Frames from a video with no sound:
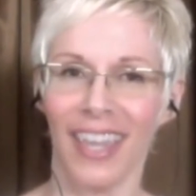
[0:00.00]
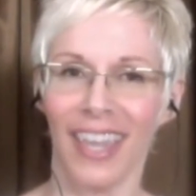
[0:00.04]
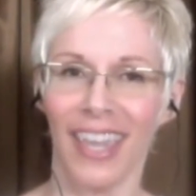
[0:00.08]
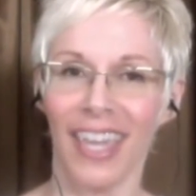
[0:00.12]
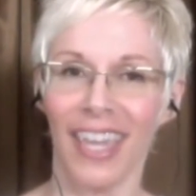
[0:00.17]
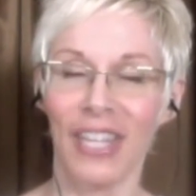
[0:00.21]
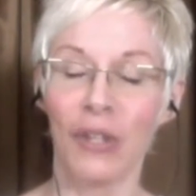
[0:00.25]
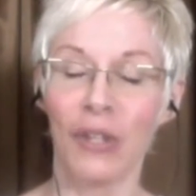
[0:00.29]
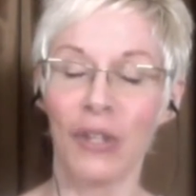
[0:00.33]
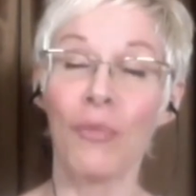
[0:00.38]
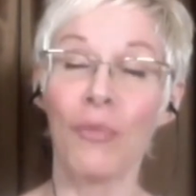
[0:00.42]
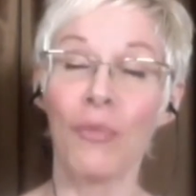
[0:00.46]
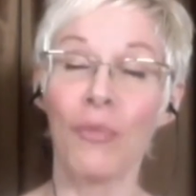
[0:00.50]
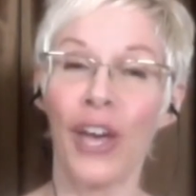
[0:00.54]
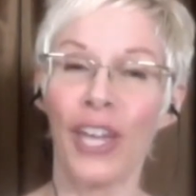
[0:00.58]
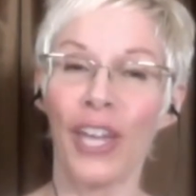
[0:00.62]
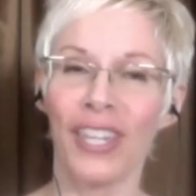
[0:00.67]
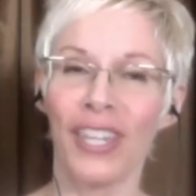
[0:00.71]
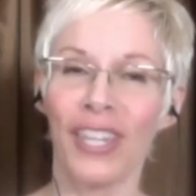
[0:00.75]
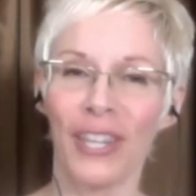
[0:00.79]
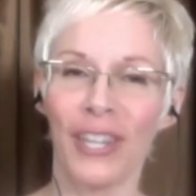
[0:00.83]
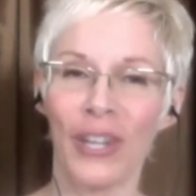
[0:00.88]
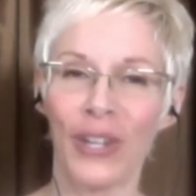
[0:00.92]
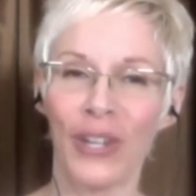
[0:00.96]
and a
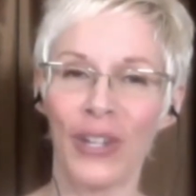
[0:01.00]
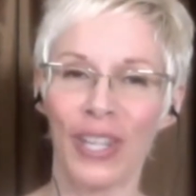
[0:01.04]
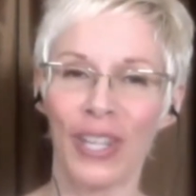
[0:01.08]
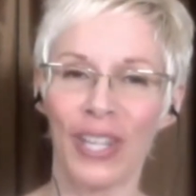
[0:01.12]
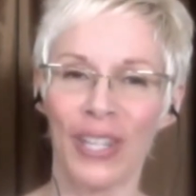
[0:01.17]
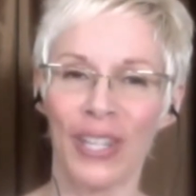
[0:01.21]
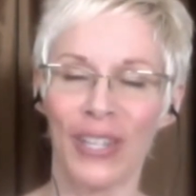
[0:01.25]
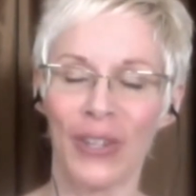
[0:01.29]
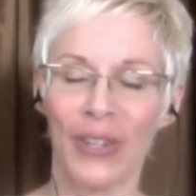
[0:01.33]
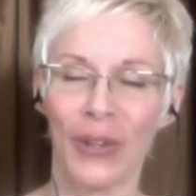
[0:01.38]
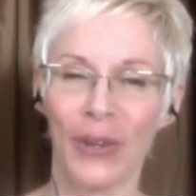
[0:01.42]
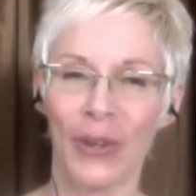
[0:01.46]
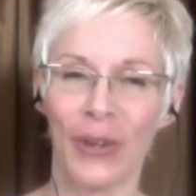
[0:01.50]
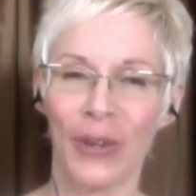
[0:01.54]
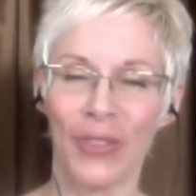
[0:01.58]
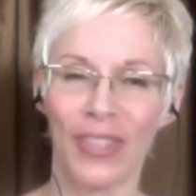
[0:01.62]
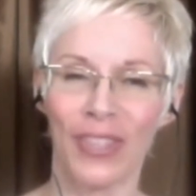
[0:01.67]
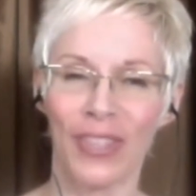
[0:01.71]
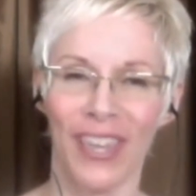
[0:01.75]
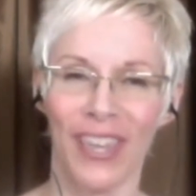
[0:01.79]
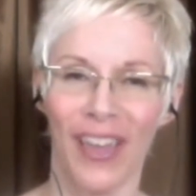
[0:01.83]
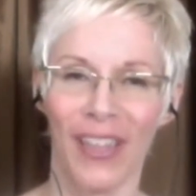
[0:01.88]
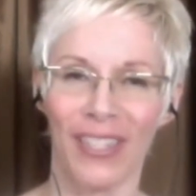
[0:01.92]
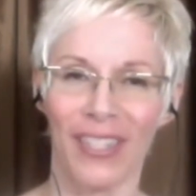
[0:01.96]
pioneer in
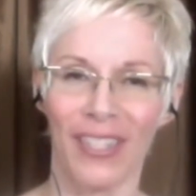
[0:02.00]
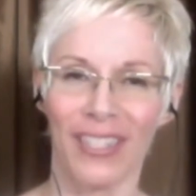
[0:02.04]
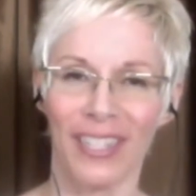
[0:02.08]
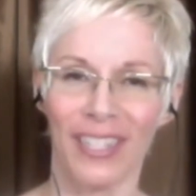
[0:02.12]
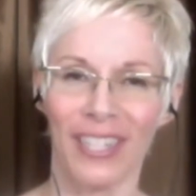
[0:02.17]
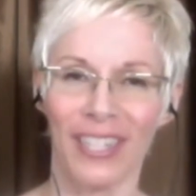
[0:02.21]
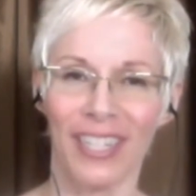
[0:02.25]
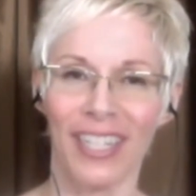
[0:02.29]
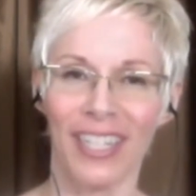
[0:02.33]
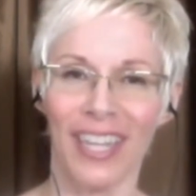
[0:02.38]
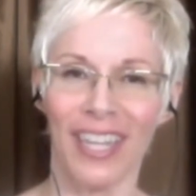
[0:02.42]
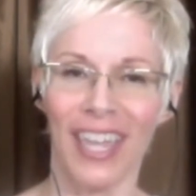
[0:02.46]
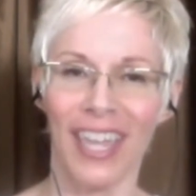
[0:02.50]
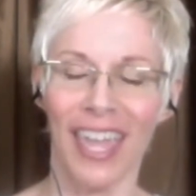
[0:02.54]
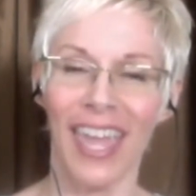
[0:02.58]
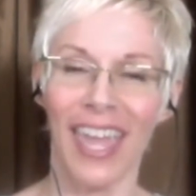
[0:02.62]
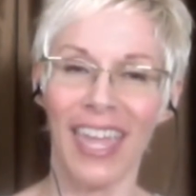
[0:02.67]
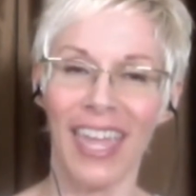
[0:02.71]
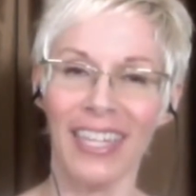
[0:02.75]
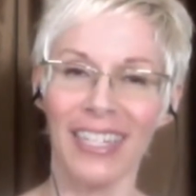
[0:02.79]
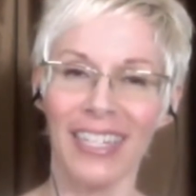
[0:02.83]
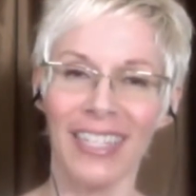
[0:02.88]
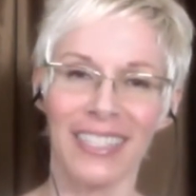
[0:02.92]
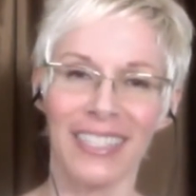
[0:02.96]
neurotheology
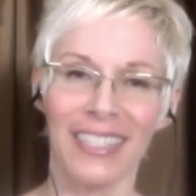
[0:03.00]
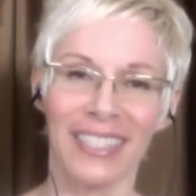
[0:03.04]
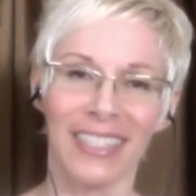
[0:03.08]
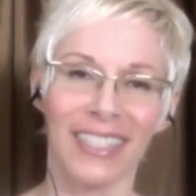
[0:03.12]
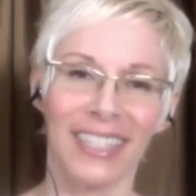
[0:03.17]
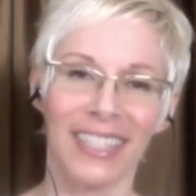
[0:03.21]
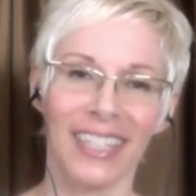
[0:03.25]
and